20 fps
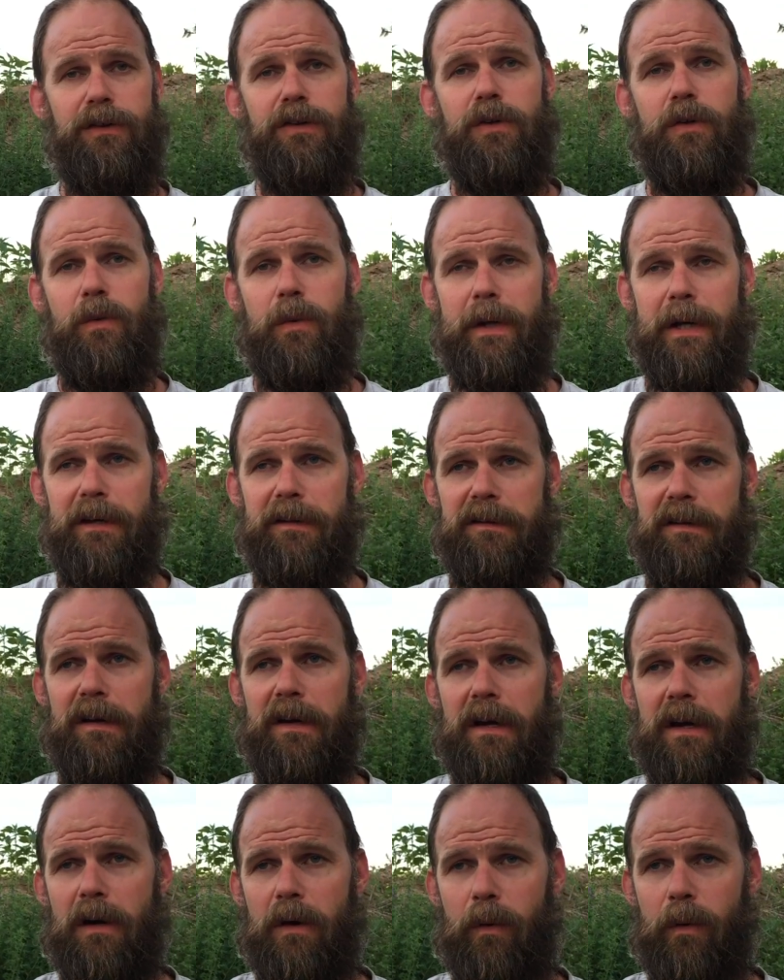two weeks,
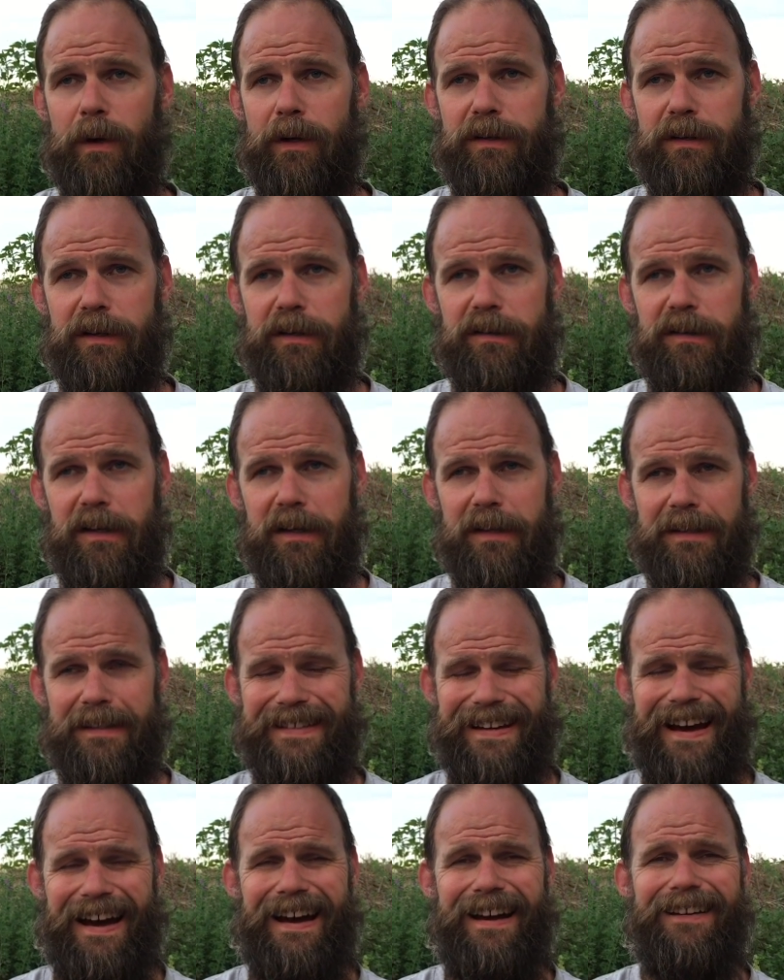which is
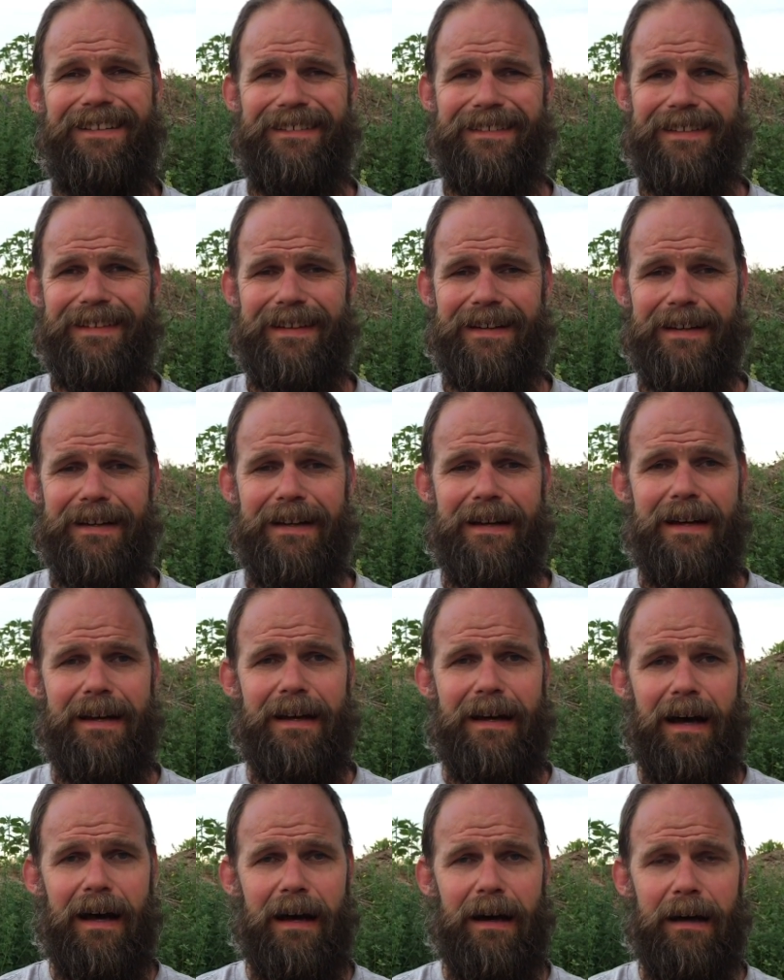entirely
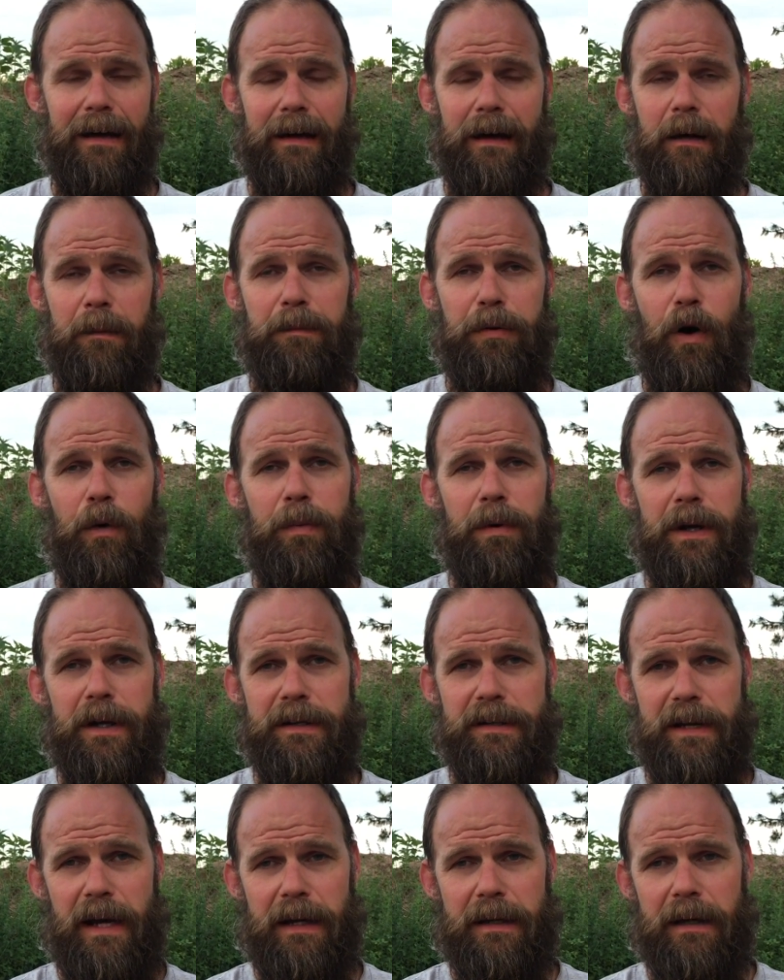uh,
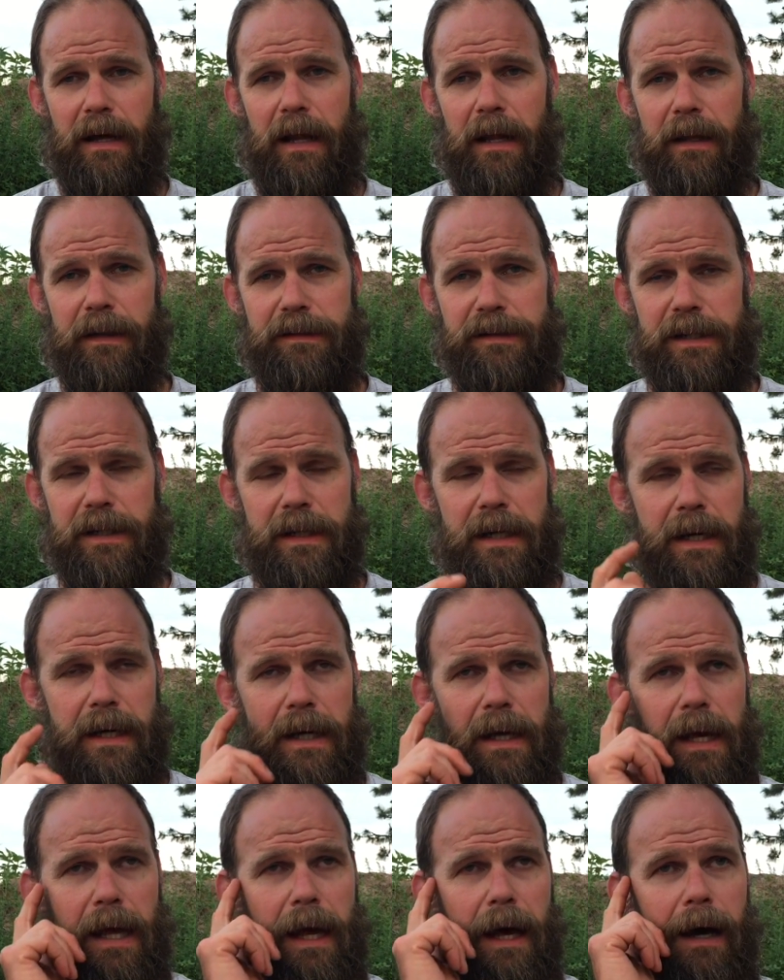appropriate technology.
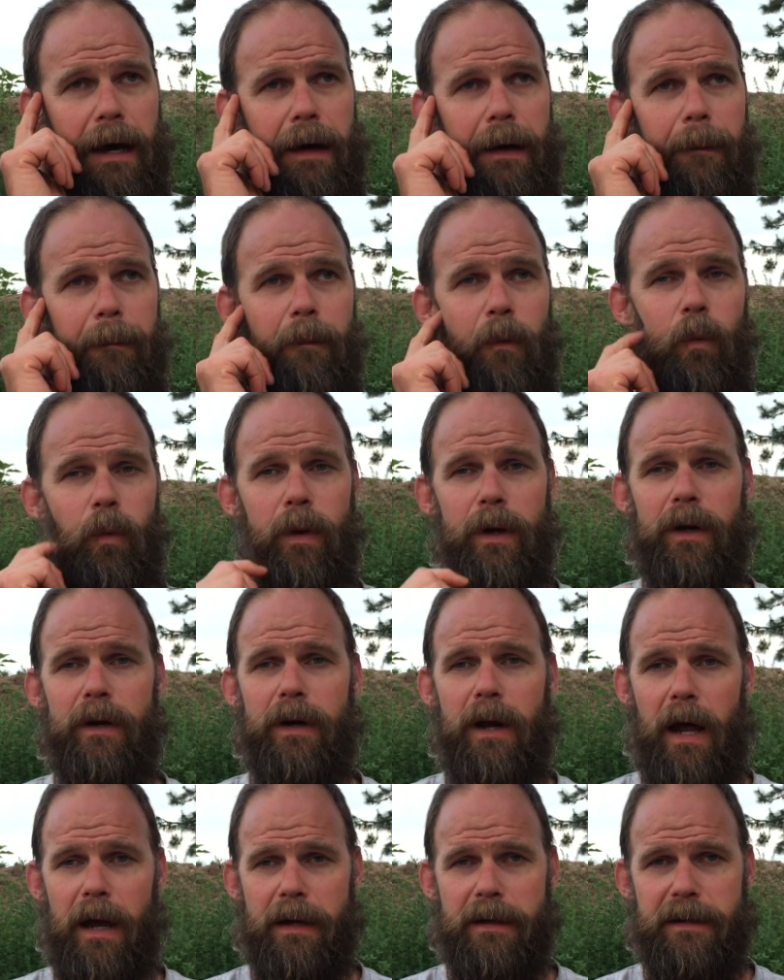Um, we are
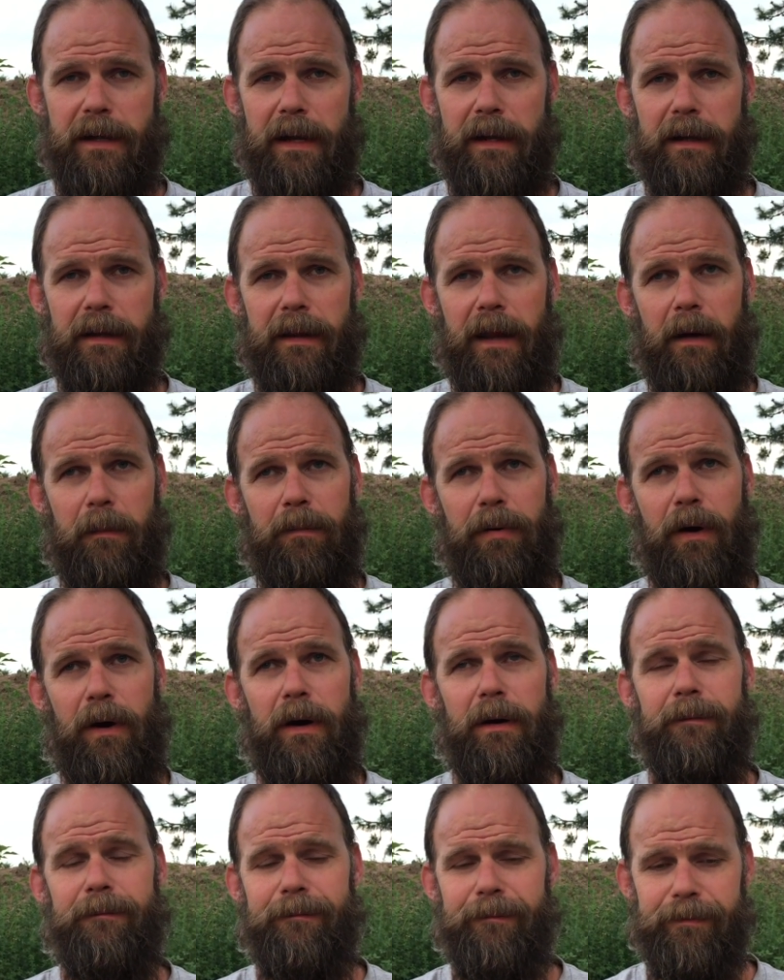not attending that
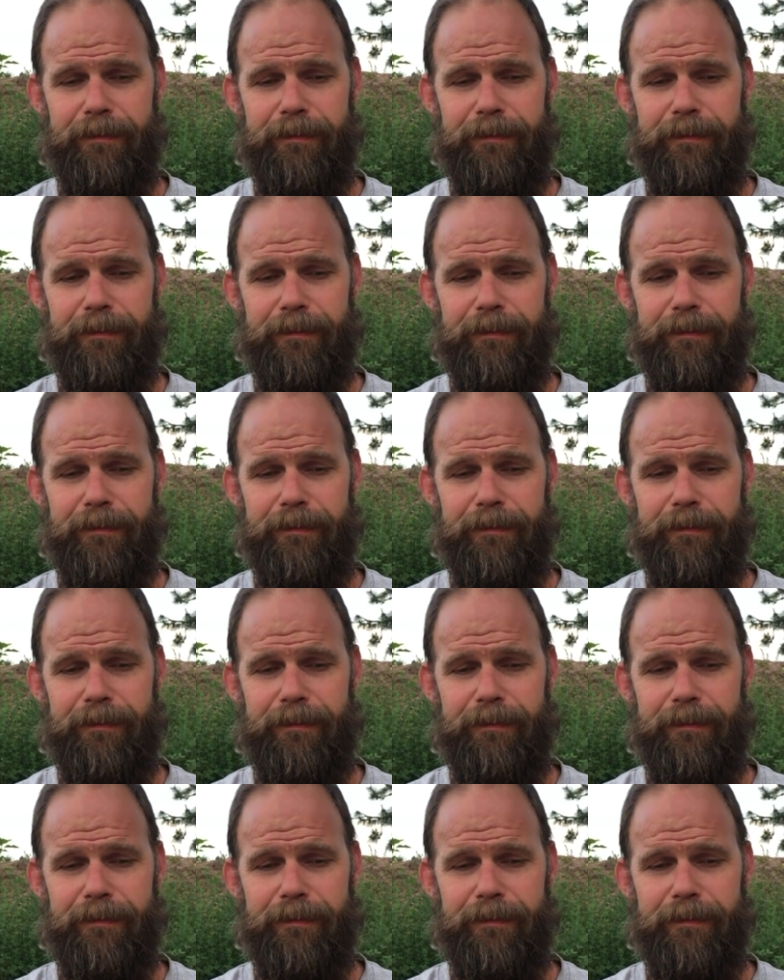part.